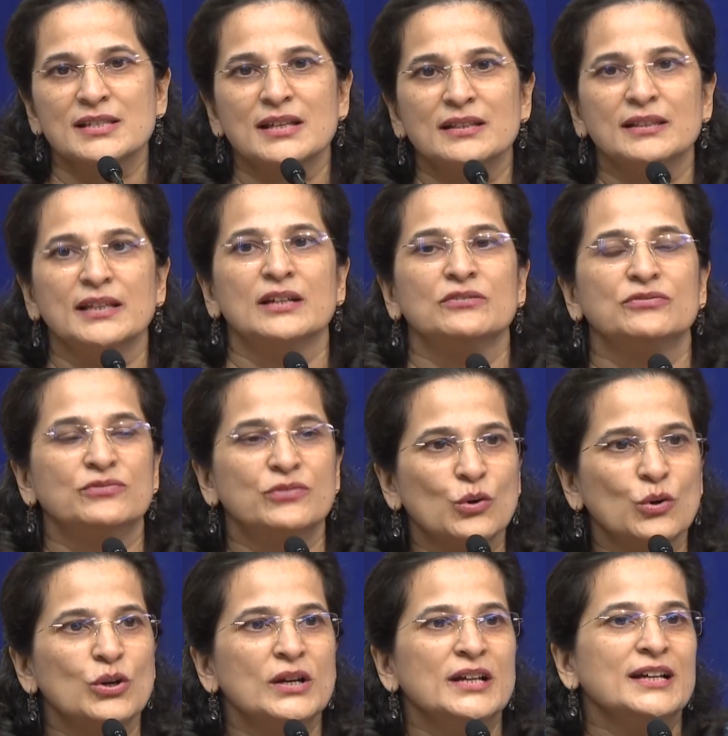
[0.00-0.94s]
And
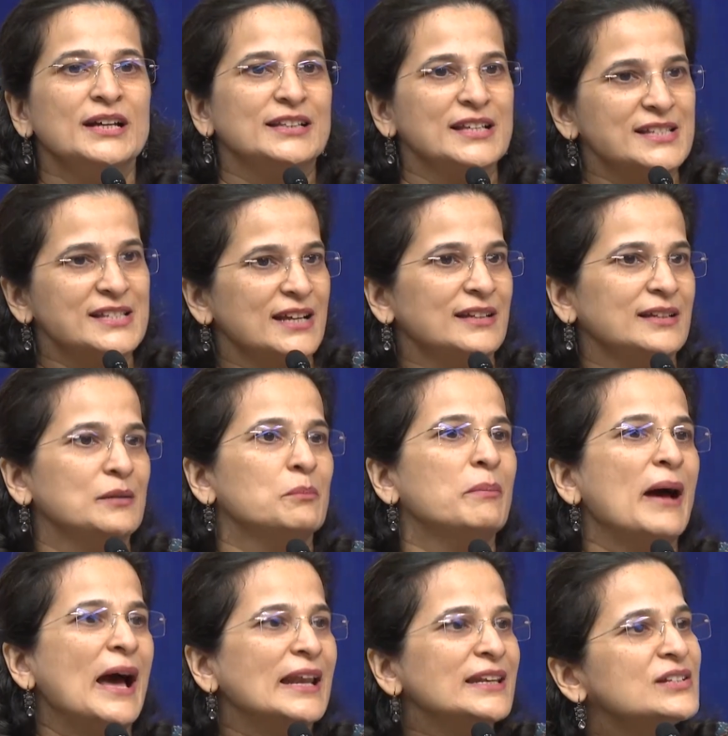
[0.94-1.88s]
therefore, they said a
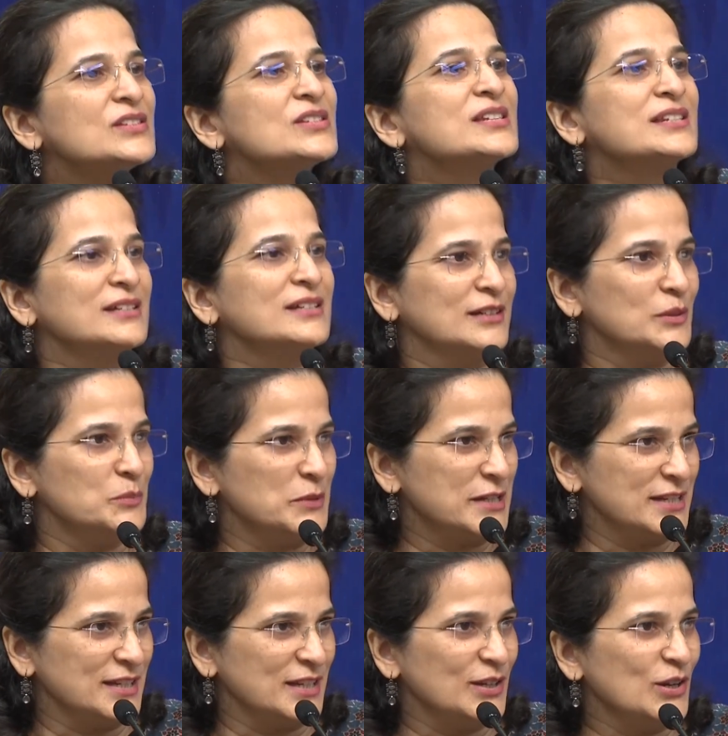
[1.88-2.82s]
balanced
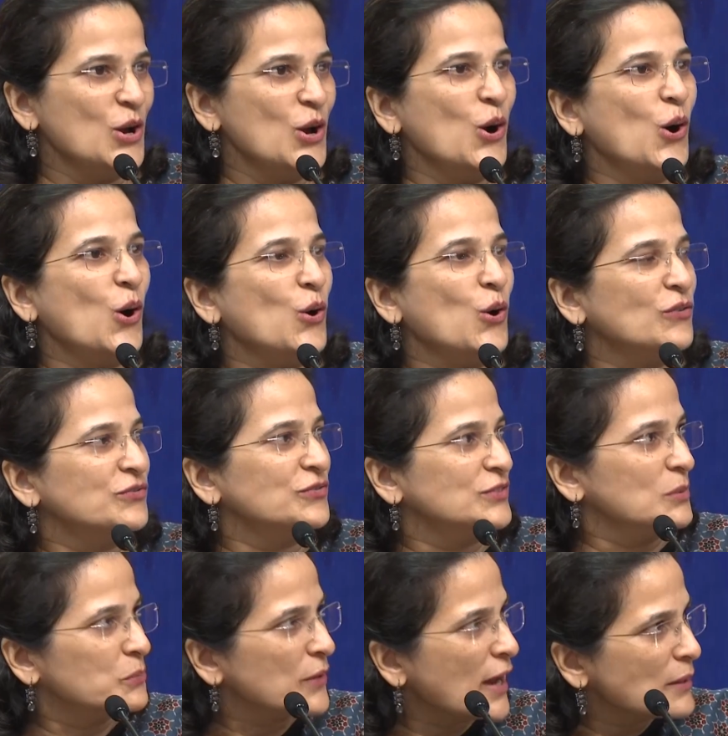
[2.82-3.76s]
committee of
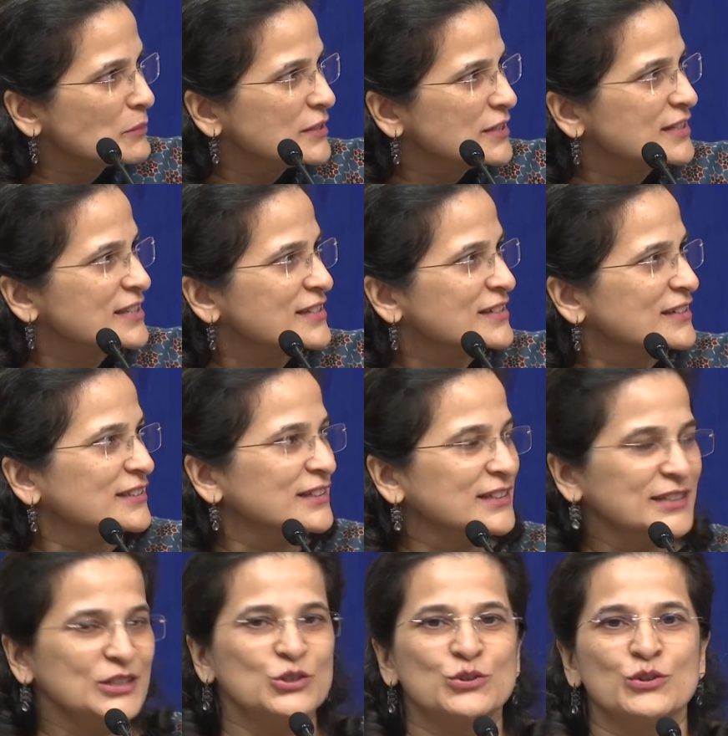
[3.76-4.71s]
the Prime Minister, the
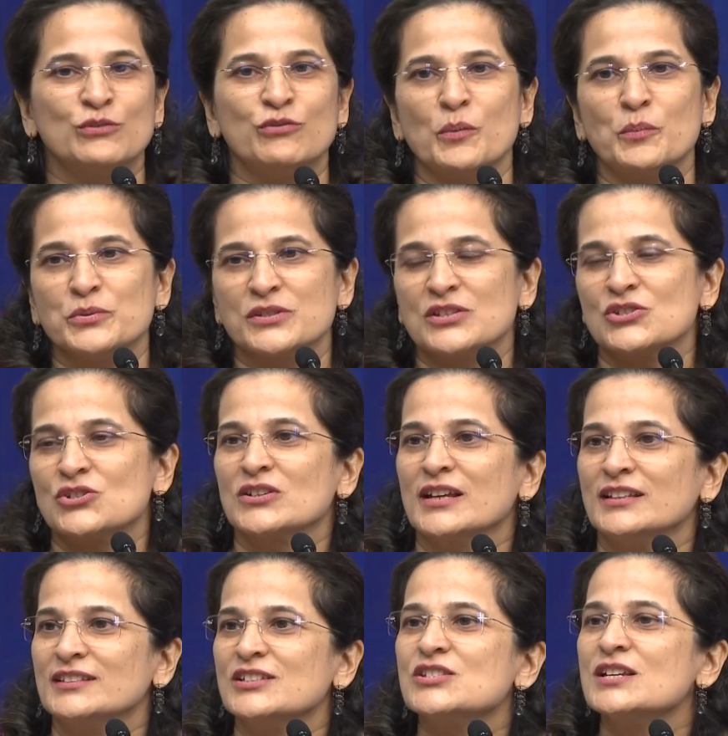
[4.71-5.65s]
Leader of Opposition,
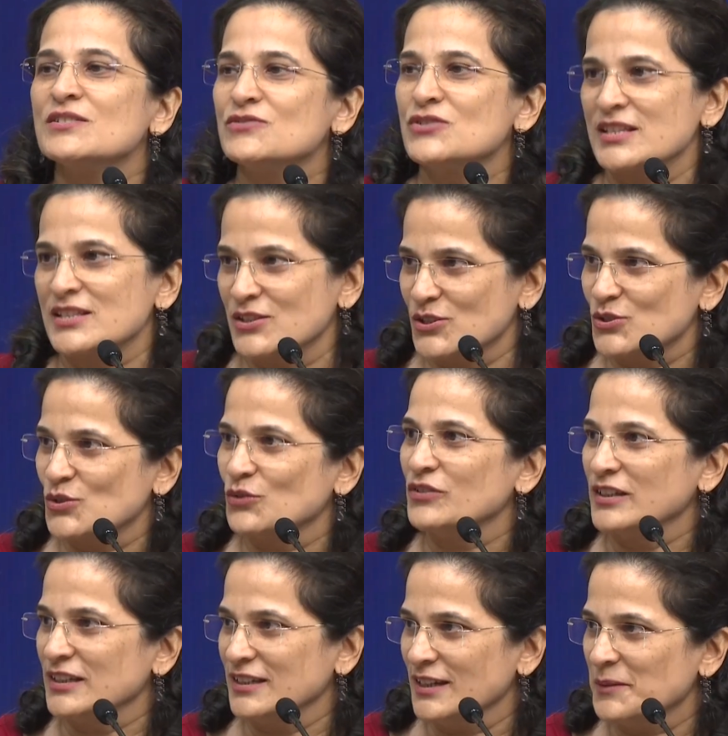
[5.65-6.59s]
and the Chief Justice of
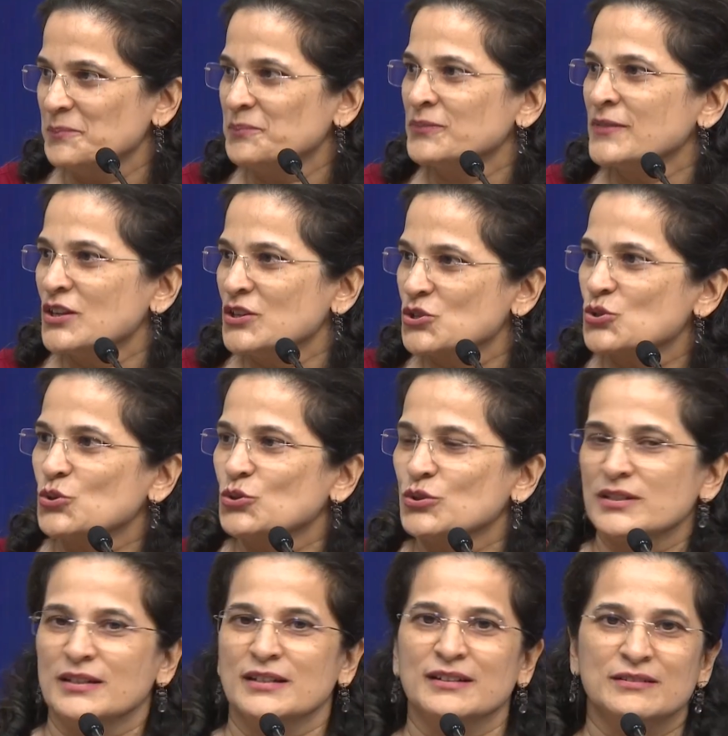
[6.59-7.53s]
India
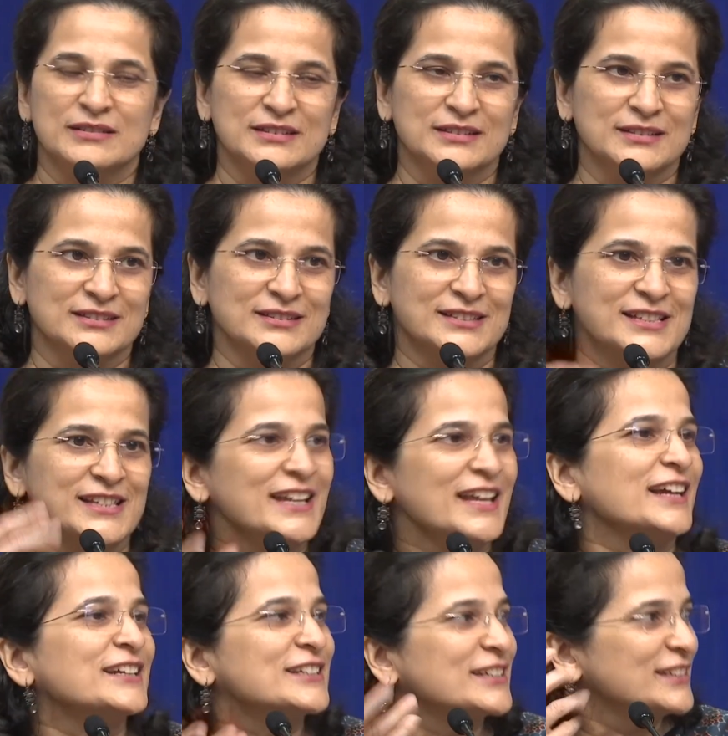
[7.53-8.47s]
should
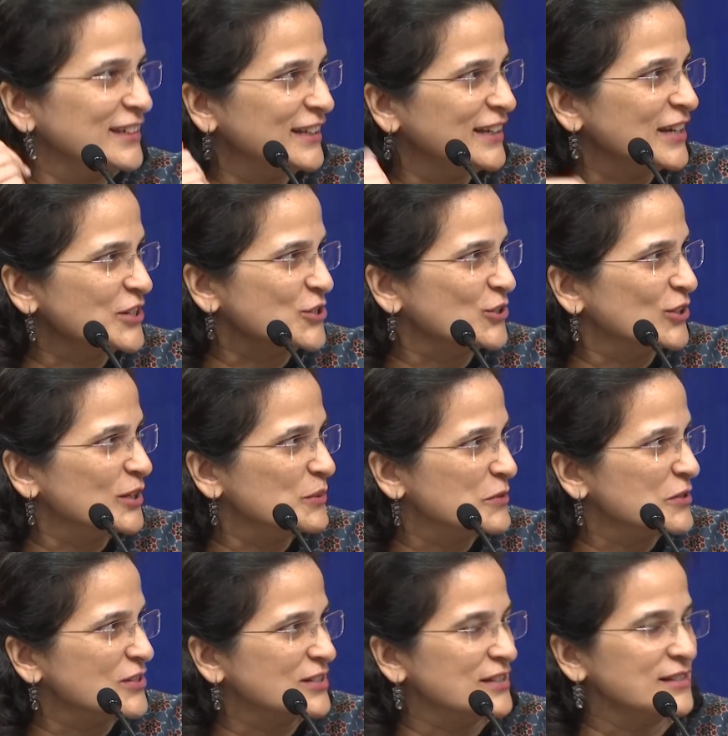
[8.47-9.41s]
select election
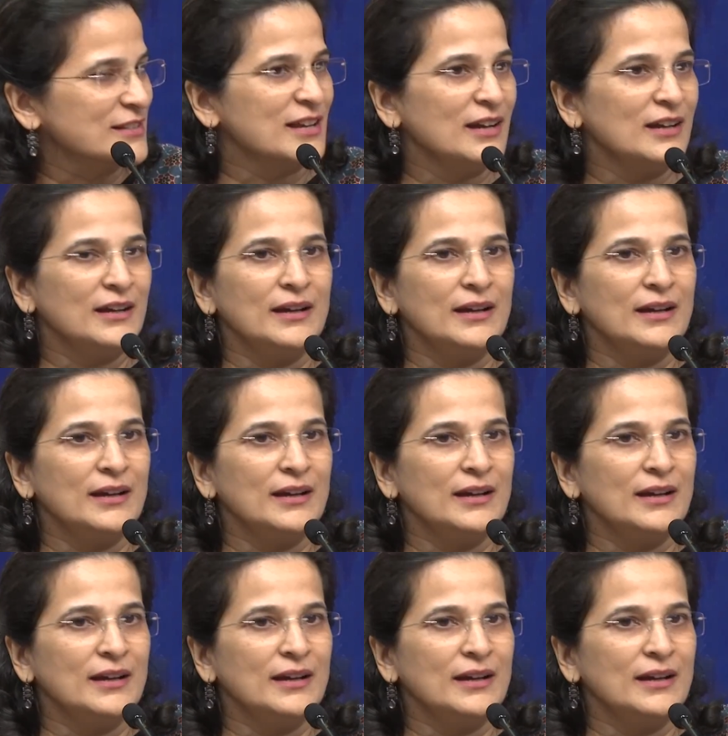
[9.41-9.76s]
commissioners.